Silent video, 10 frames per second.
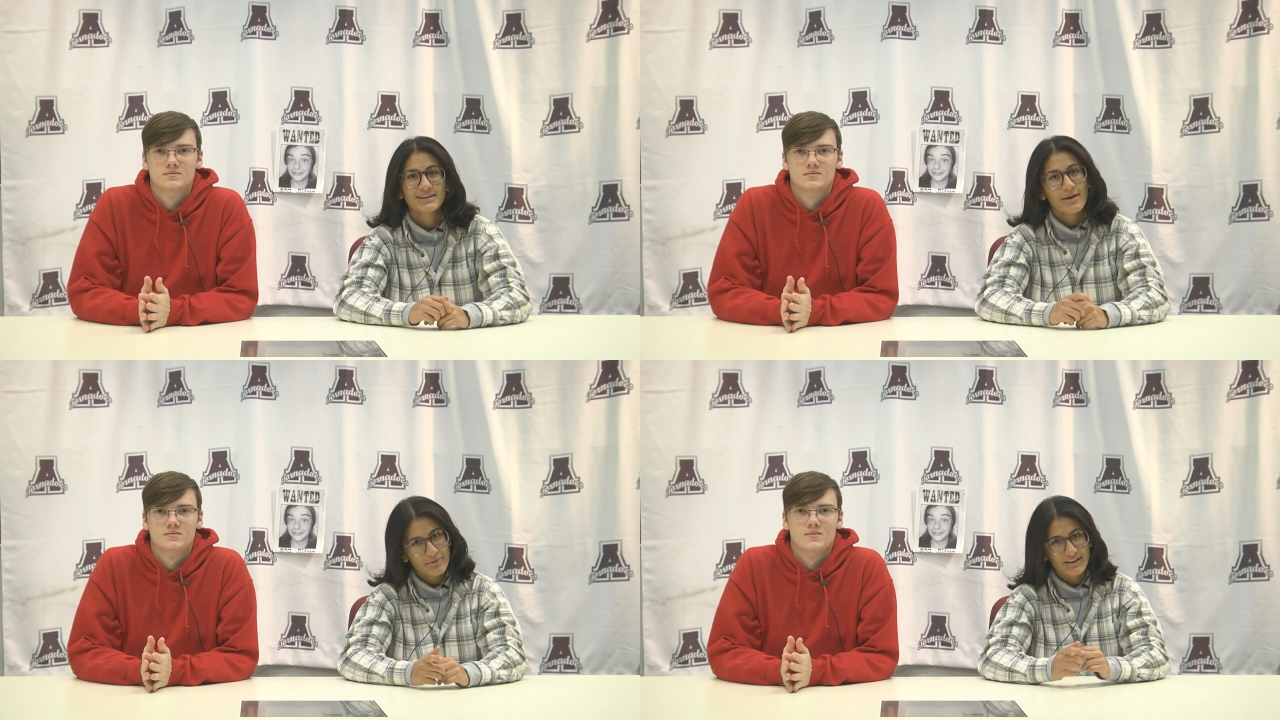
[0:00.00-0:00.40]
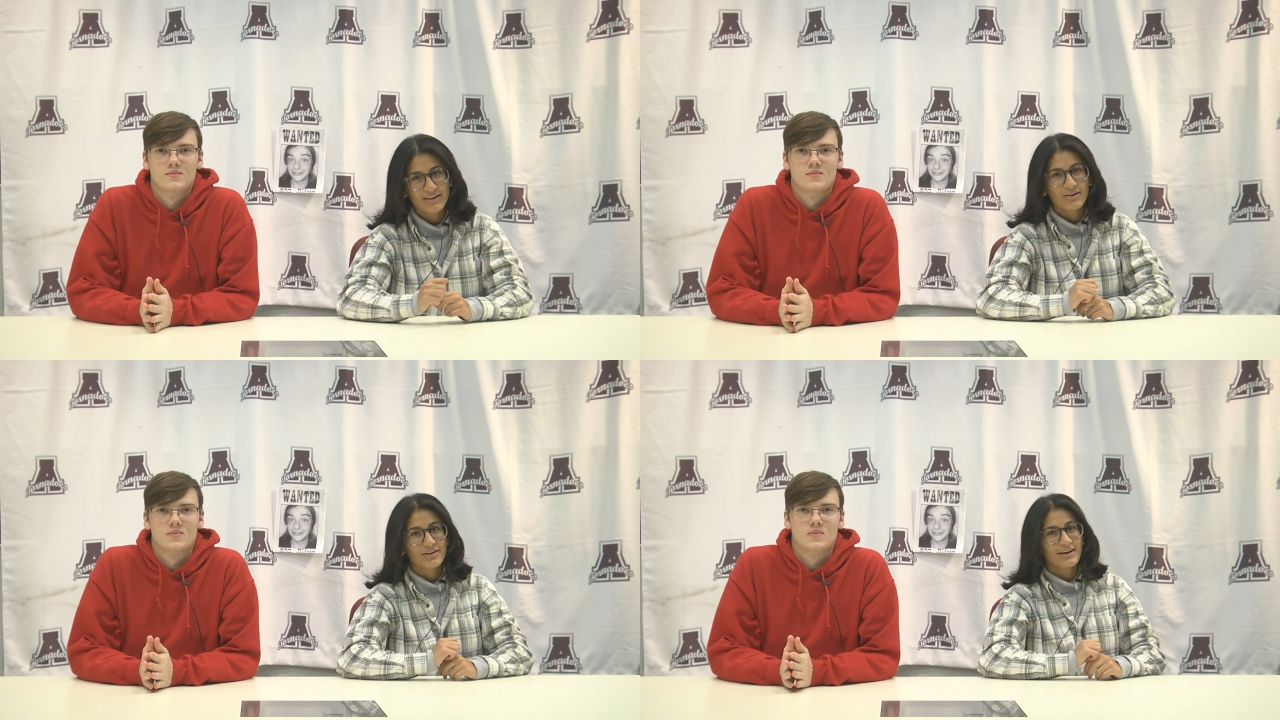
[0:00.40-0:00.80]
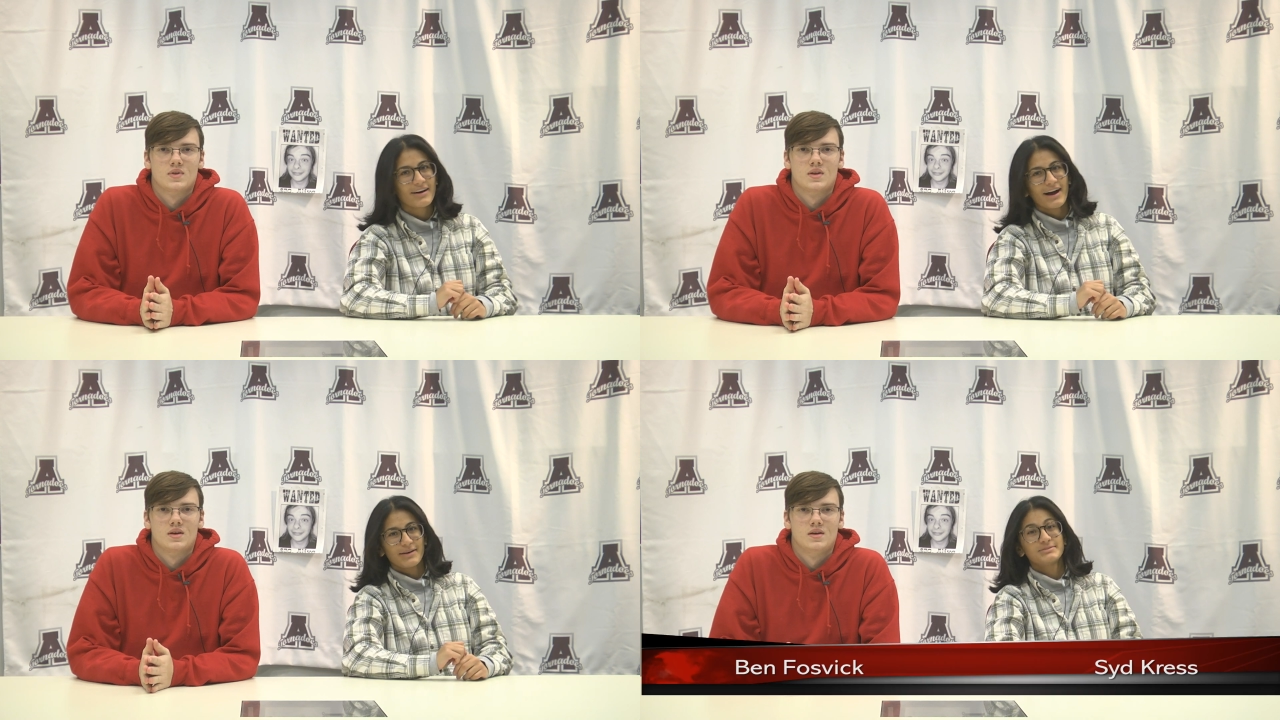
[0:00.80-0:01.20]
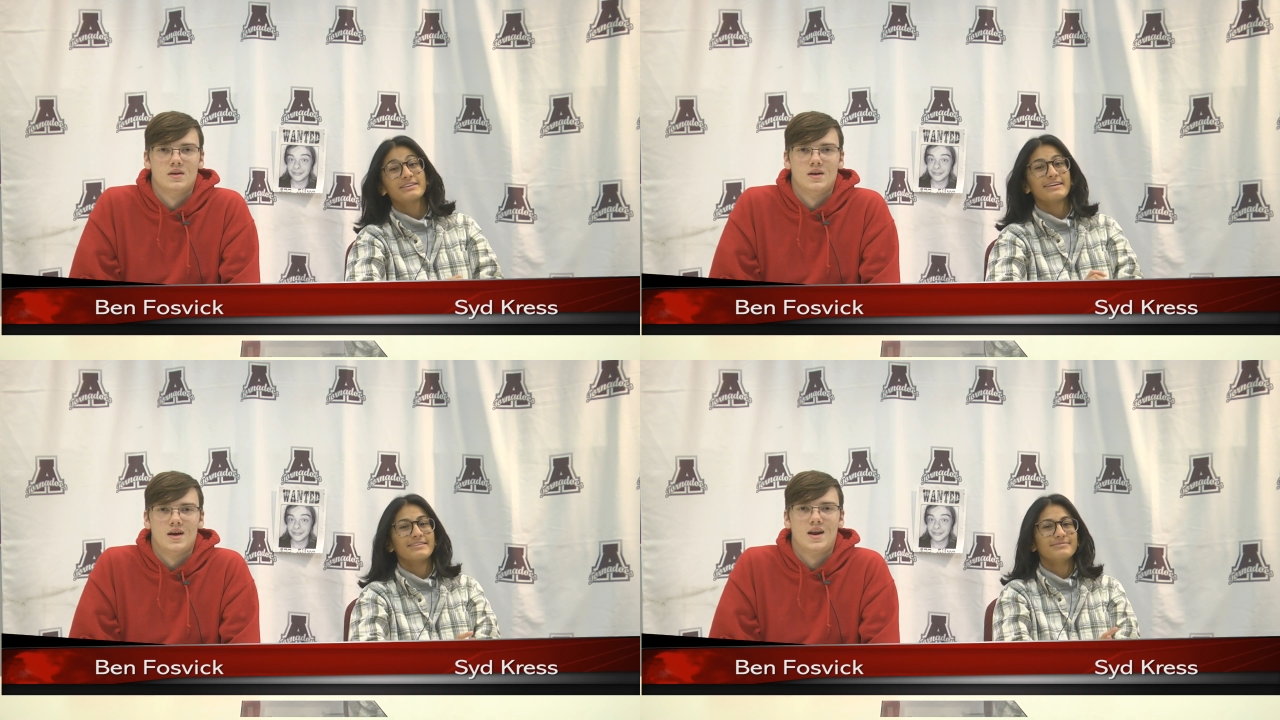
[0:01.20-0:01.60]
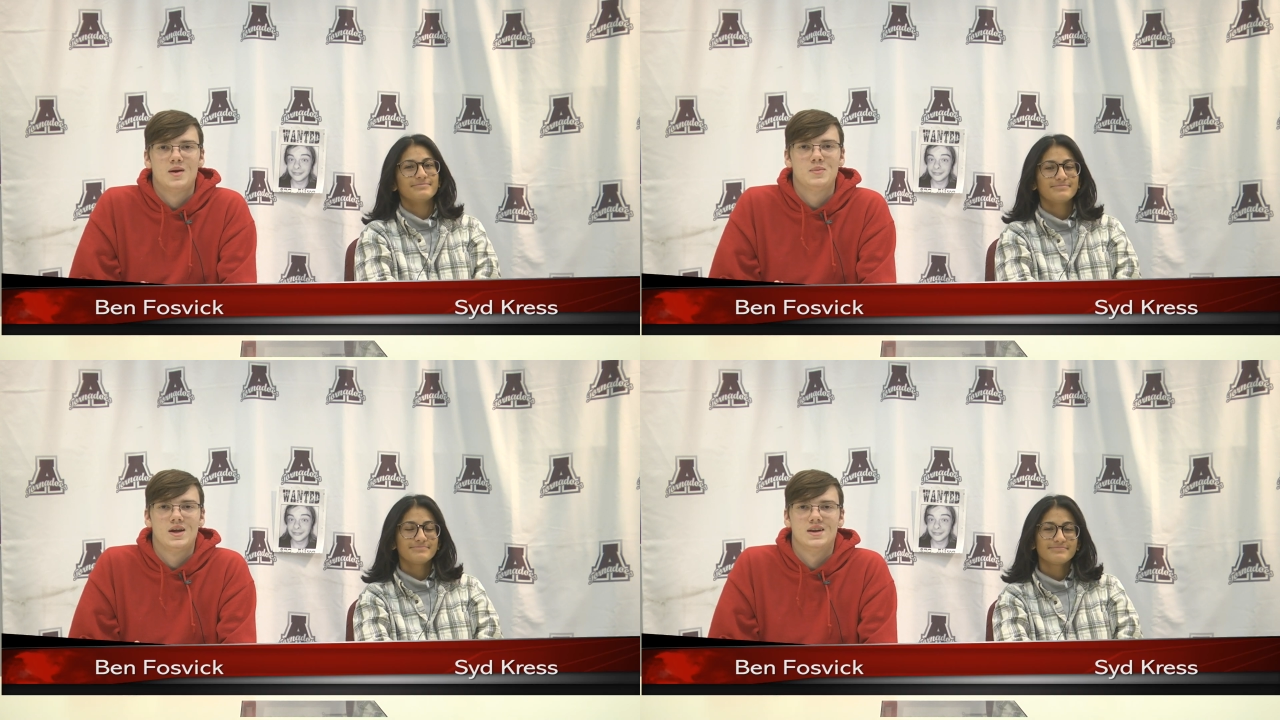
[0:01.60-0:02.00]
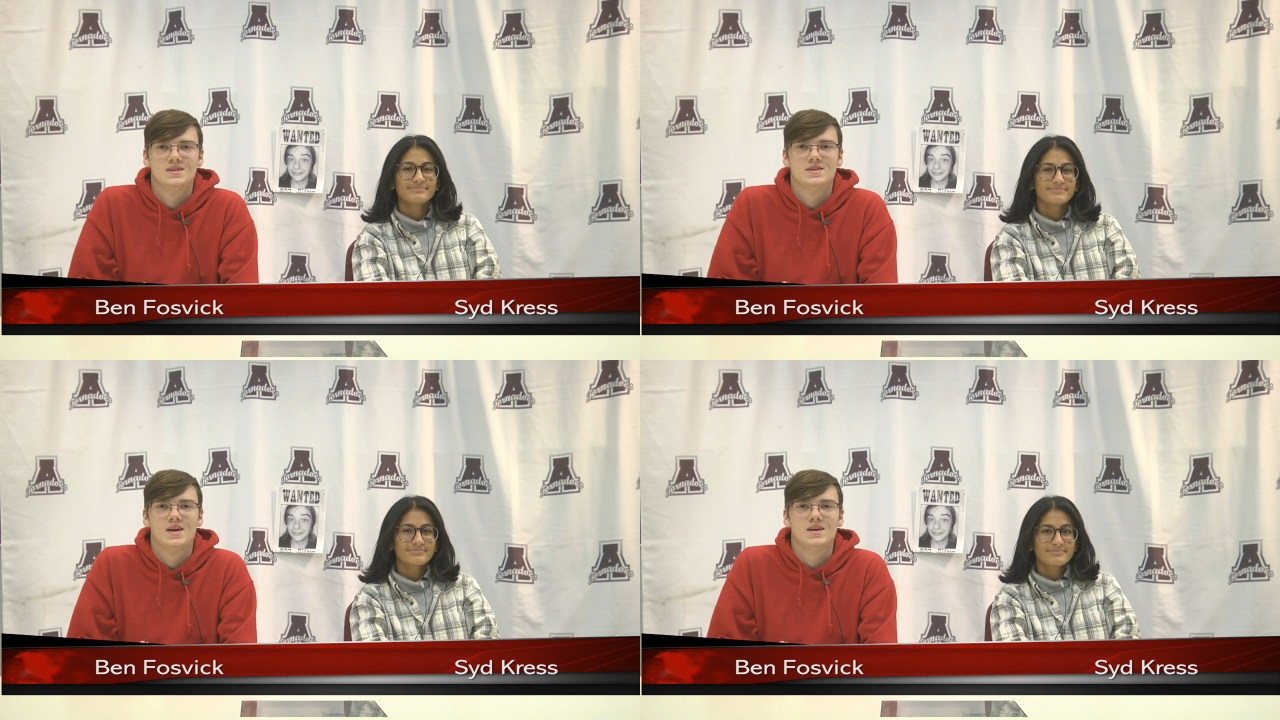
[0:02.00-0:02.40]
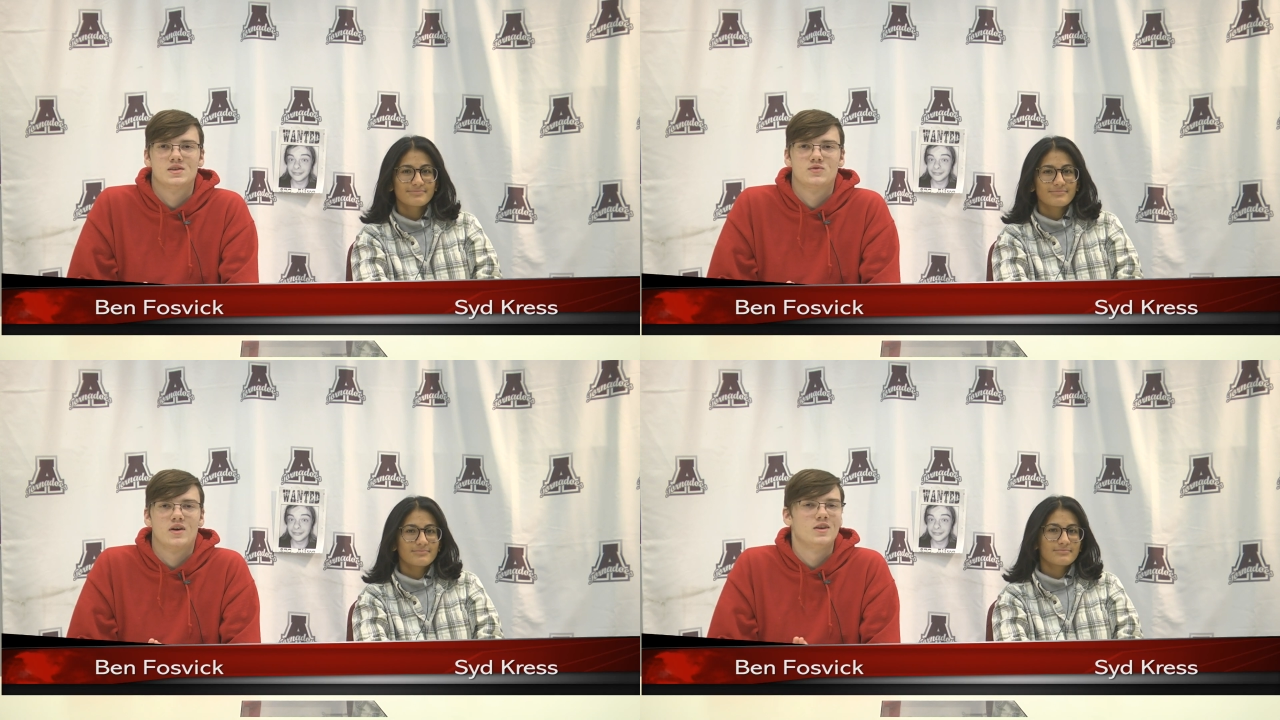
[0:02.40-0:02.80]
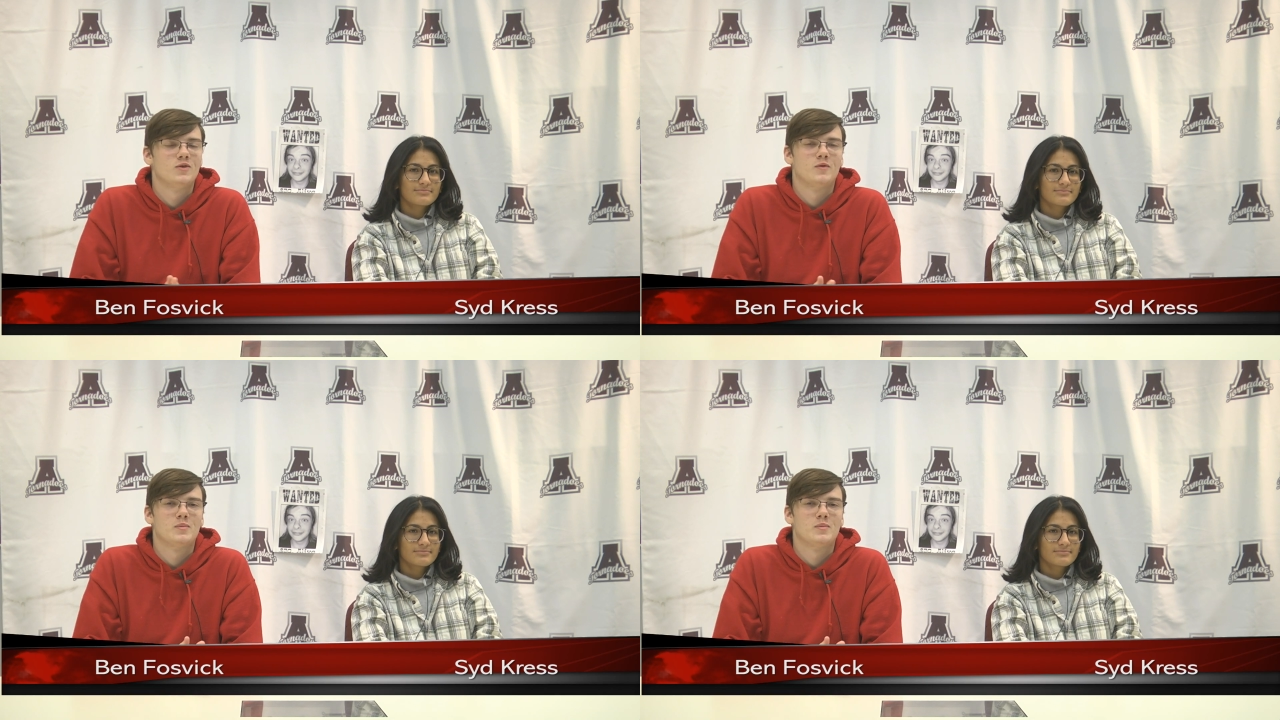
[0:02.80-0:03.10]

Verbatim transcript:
Speaker 1: happening, Anoka? I'm Sid.
Speaker 2: And I'm Ben, and today is Friday, November